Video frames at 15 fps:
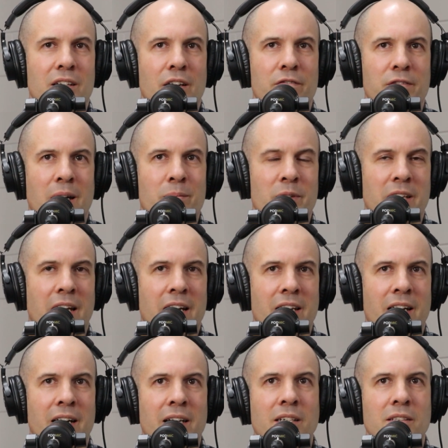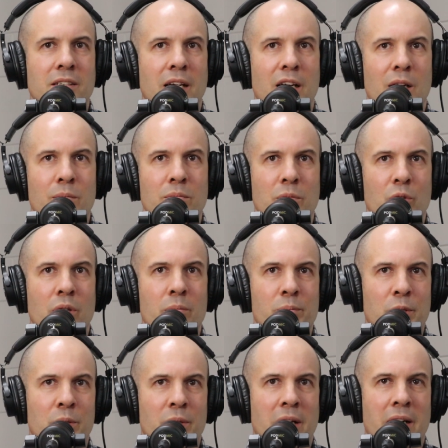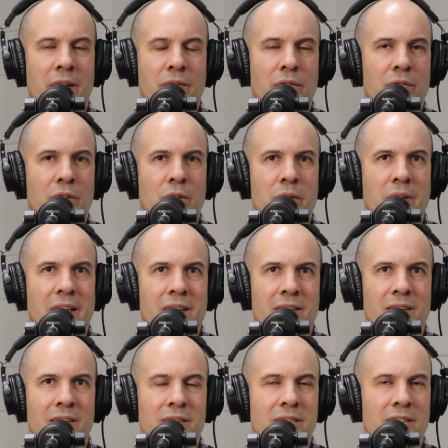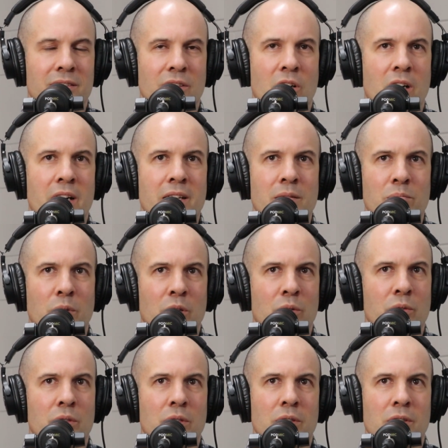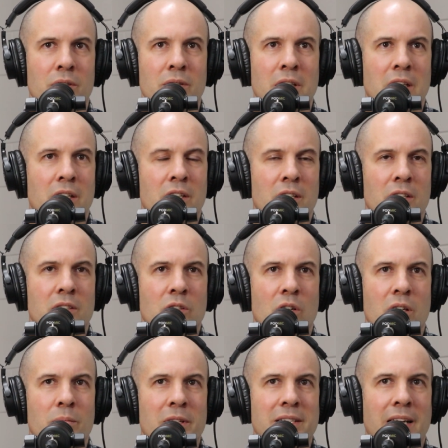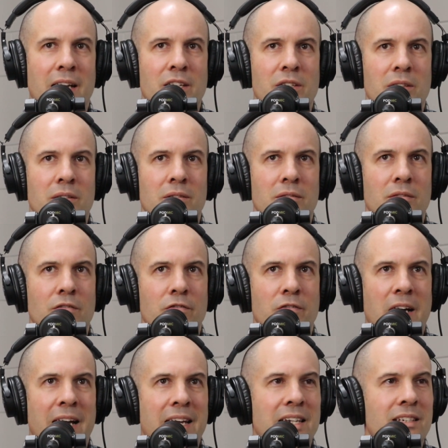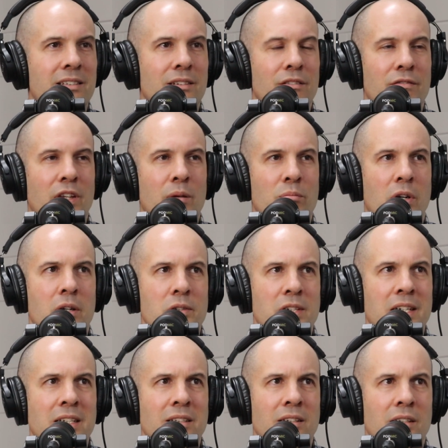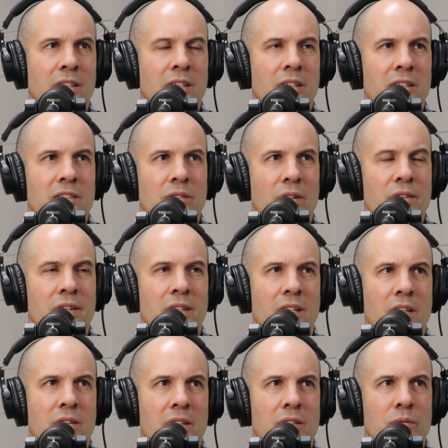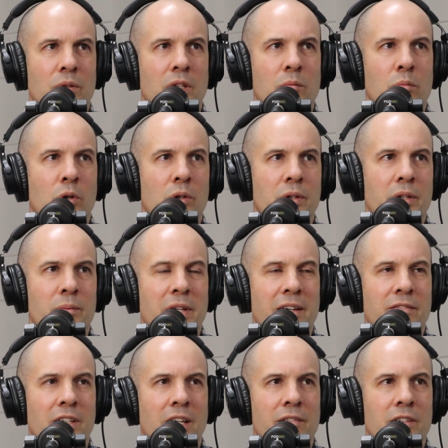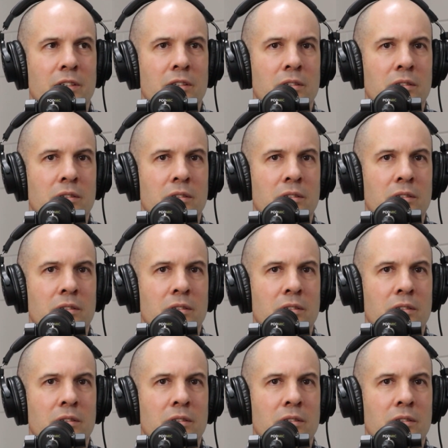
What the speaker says: fabricator or a builder through either the design, build, or documentation phase of their project, is there anything that you think is really important that we haven't covered?